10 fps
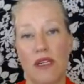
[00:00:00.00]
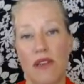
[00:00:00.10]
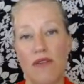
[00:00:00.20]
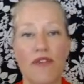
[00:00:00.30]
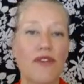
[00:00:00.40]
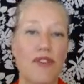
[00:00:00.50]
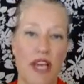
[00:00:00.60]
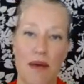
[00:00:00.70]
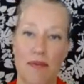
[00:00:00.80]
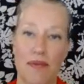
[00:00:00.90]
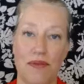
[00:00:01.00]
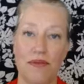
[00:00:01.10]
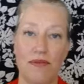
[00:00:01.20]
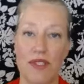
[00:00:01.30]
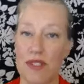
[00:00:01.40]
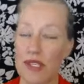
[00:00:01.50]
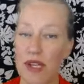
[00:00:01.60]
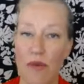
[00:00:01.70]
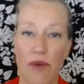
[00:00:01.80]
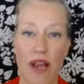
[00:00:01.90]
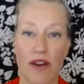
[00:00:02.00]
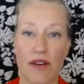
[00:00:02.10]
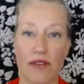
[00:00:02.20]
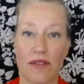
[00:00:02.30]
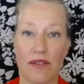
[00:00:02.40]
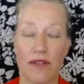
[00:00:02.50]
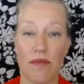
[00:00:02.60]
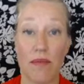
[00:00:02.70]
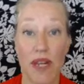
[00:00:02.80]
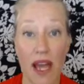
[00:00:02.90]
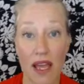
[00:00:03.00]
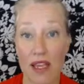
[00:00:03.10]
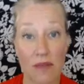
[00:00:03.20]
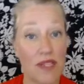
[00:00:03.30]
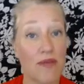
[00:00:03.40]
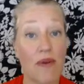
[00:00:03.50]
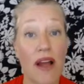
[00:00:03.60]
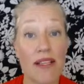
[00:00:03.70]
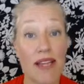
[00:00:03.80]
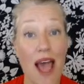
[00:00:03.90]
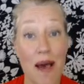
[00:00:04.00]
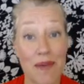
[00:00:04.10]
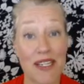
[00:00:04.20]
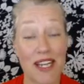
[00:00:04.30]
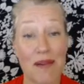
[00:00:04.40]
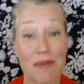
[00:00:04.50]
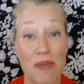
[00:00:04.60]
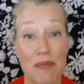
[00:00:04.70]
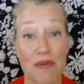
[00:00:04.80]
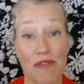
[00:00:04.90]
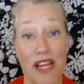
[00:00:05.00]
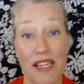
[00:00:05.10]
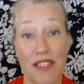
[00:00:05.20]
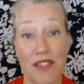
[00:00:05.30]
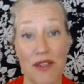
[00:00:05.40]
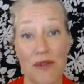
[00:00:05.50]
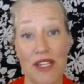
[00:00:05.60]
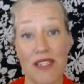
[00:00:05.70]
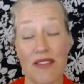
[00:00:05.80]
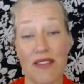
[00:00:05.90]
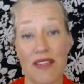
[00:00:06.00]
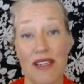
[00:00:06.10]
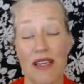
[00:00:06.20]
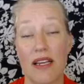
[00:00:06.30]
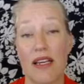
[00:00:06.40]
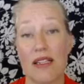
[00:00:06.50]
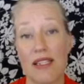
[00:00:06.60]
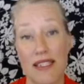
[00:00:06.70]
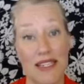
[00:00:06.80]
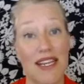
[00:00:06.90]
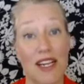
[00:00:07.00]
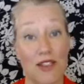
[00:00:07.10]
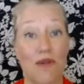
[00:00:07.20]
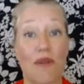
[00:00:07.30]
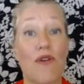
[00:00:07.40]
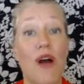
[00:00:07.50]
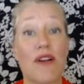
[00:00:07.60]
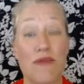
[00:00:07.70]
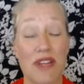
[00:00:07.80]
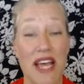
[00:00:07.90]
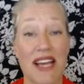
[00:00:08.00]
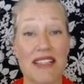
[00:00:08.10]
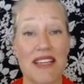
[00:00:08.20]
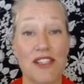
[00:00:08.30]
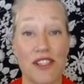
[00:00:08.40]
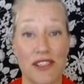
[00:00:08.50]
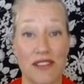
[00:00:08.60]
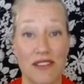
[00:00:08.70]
the first step, this is a no-brainer, but you'd be surprised how many times people forget to do this. Listening actually requires relaxation.